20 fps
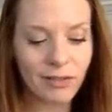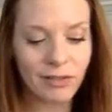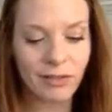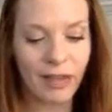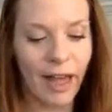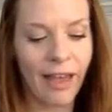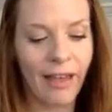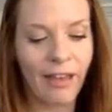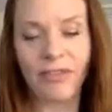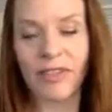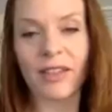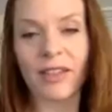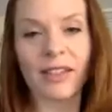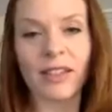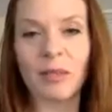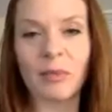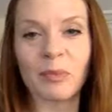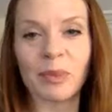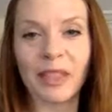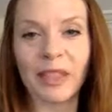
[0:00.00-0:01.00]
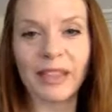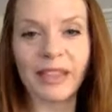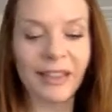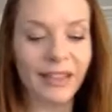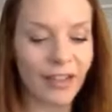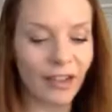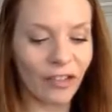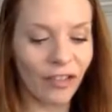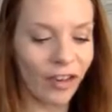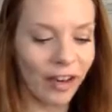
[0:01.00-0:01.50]
life is completely
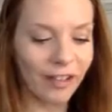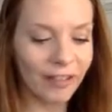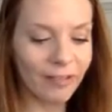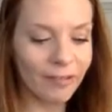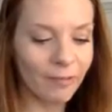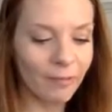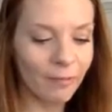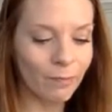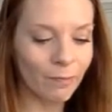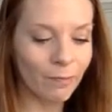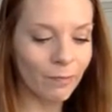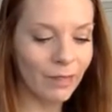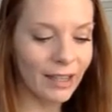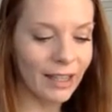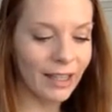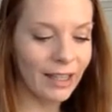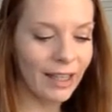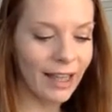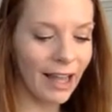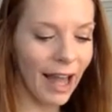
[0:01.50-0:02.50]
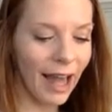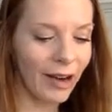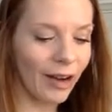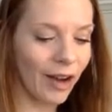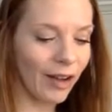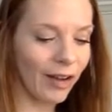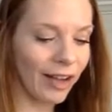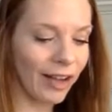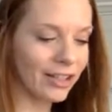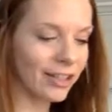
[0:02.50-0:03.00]
different. I don't
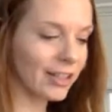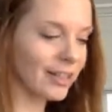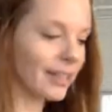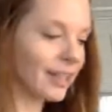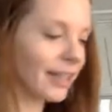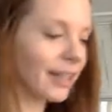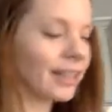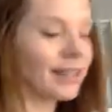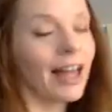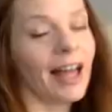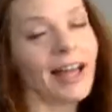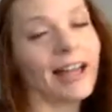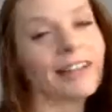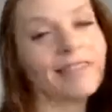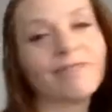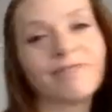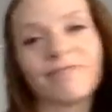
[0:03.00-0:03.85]
know, I just think that